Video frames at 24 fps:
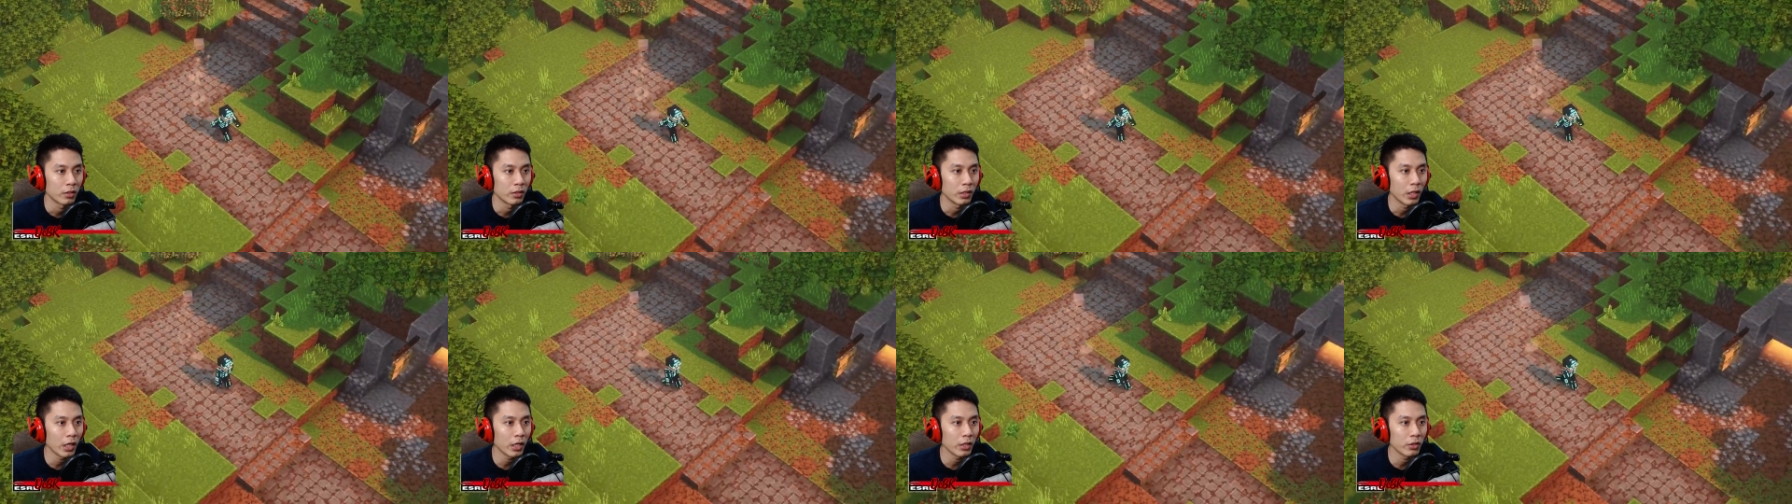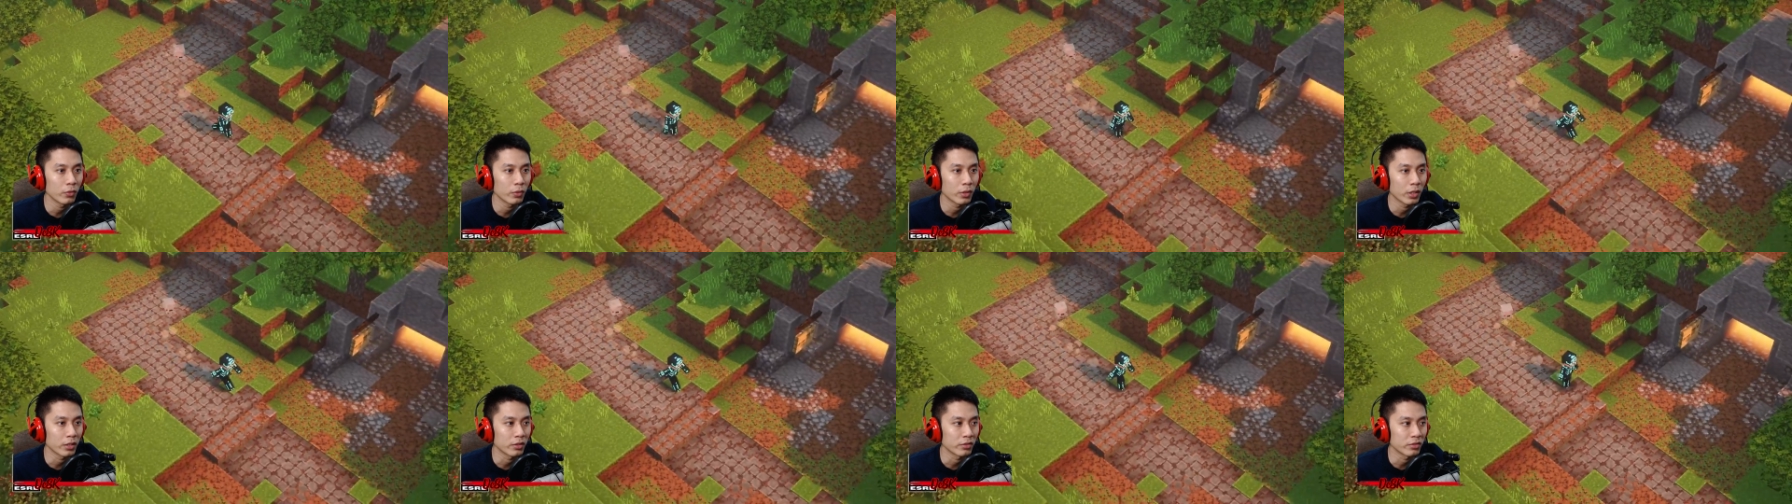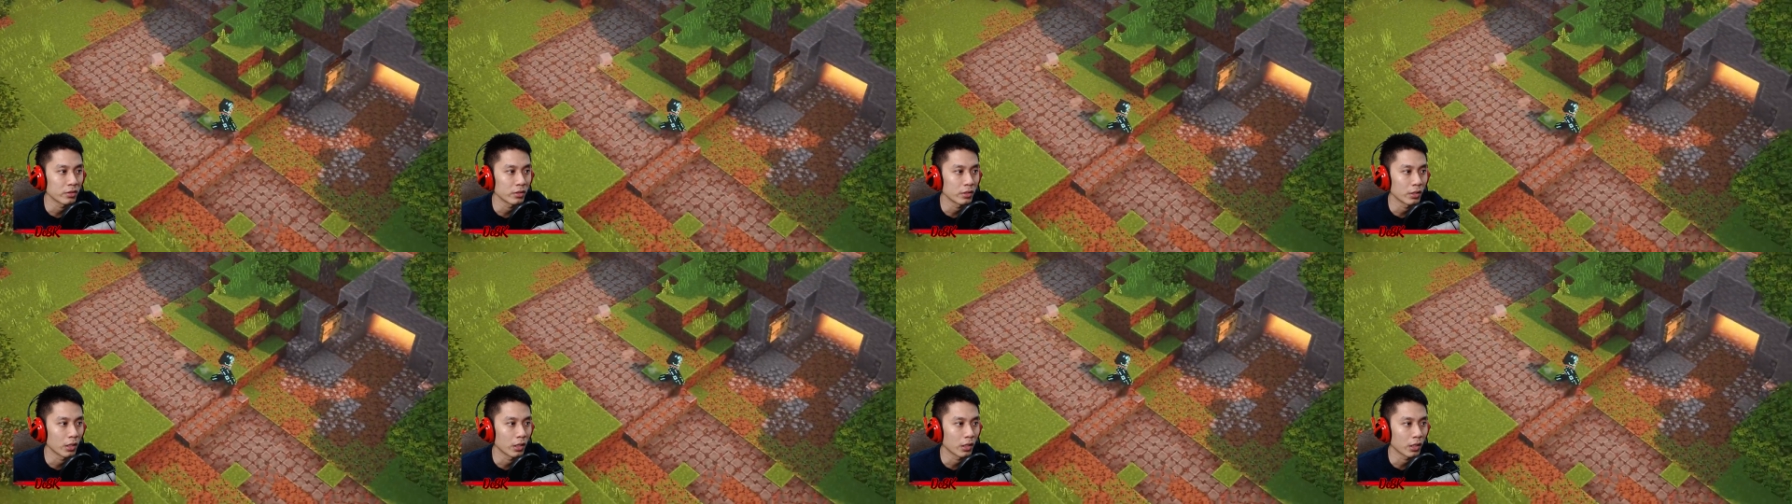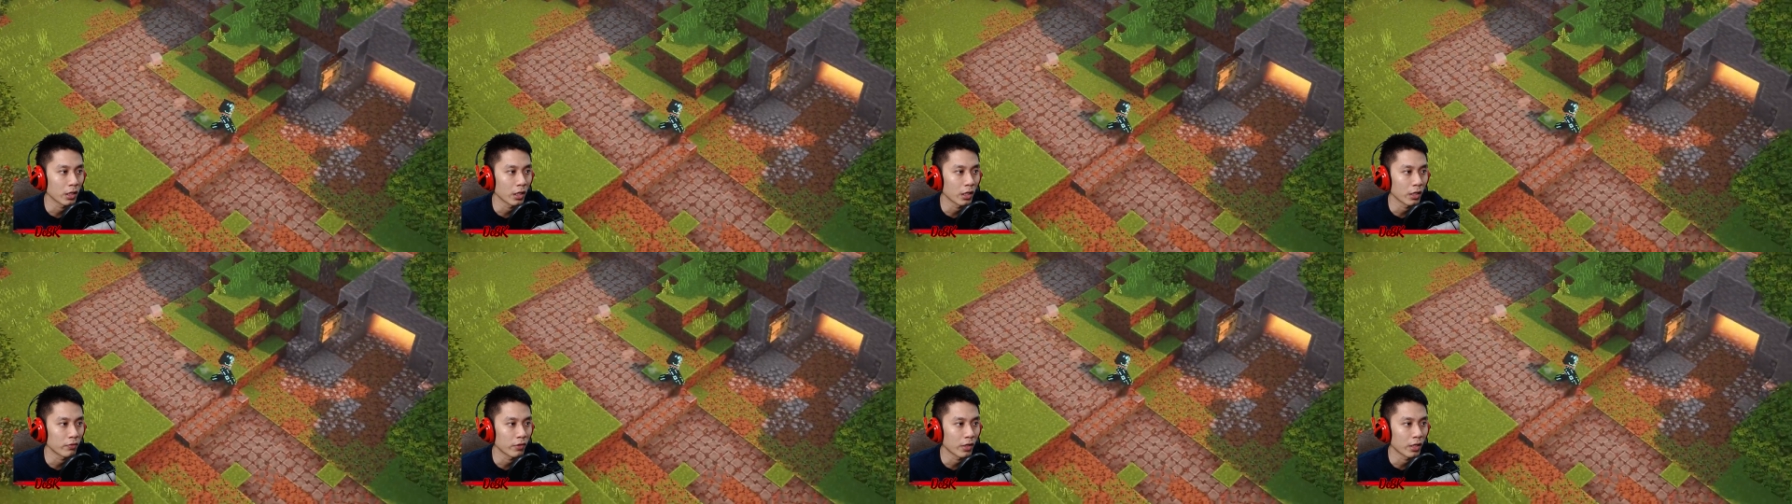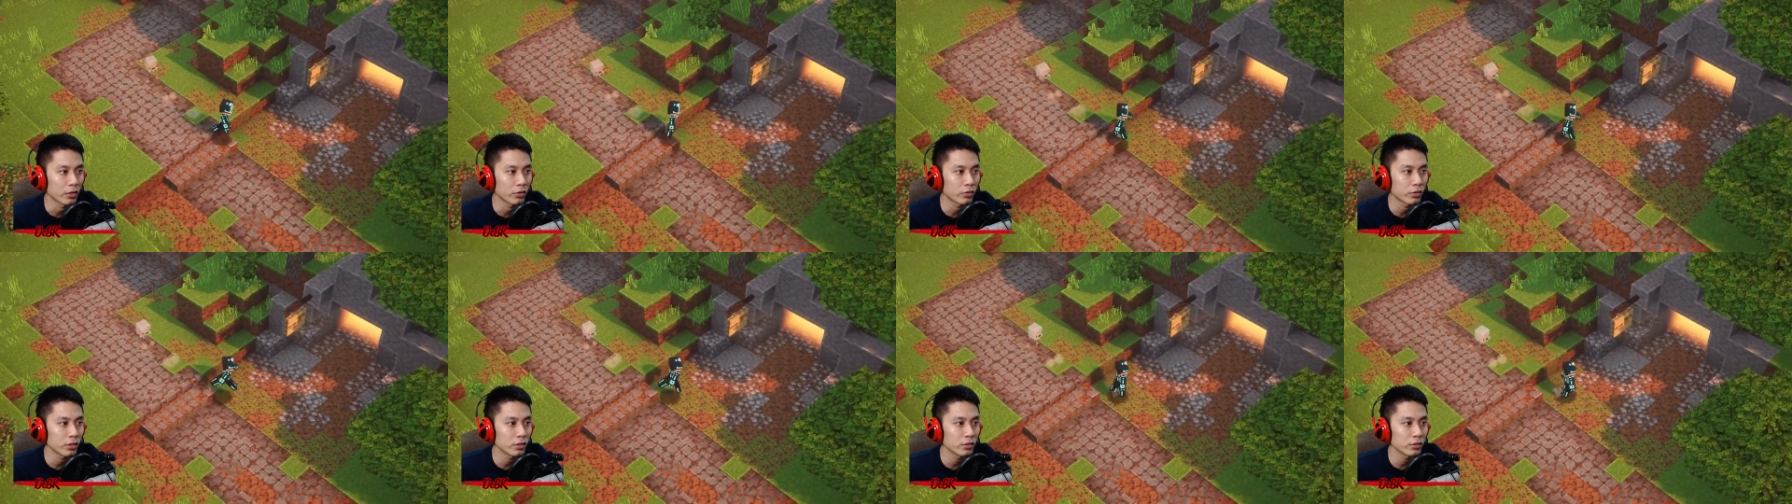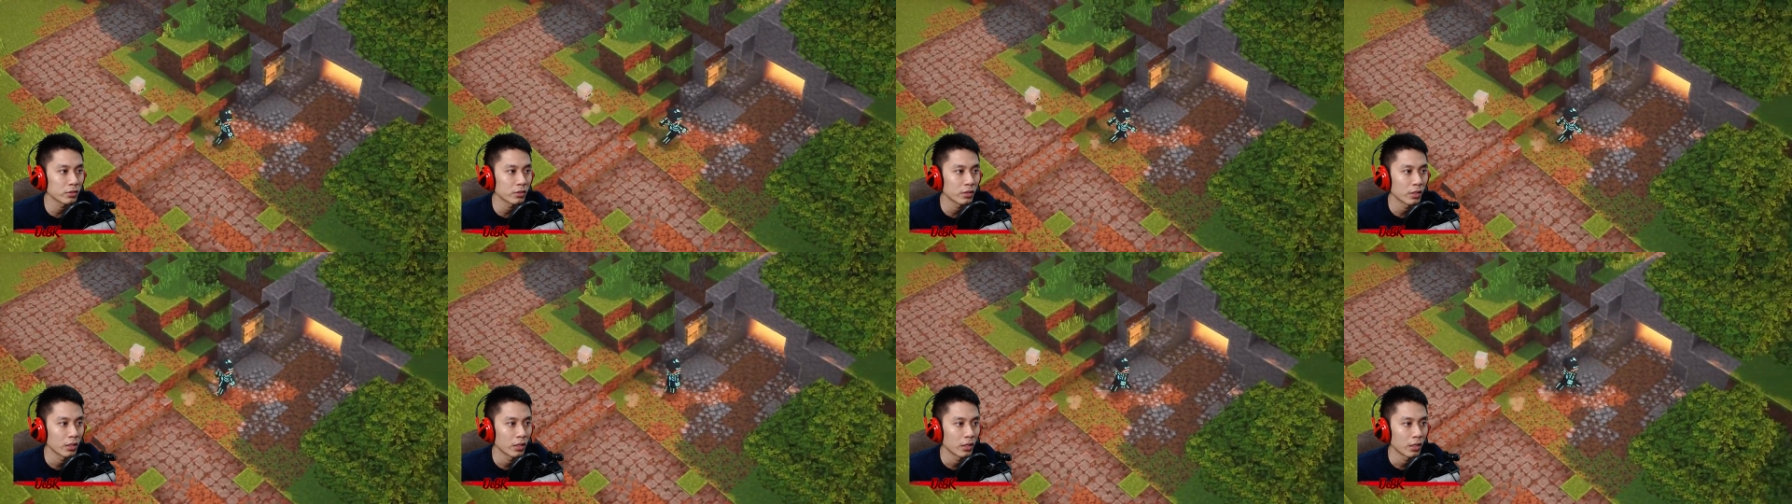There you can see a cave
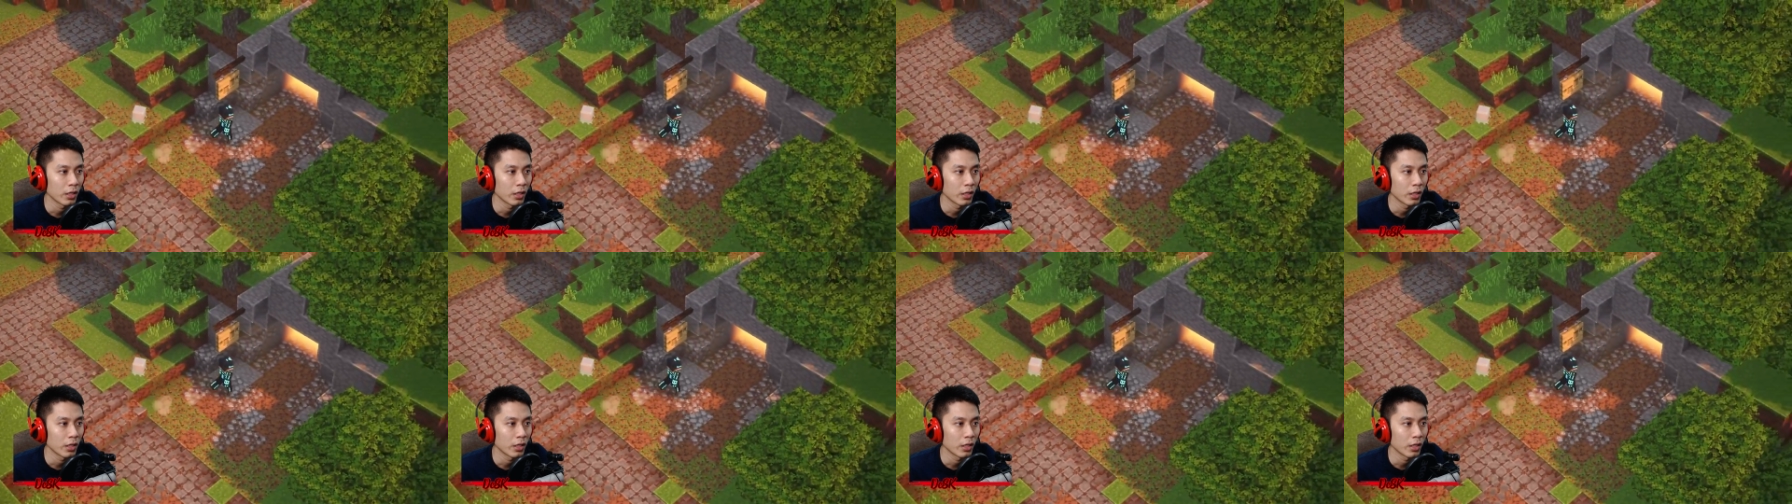entrance.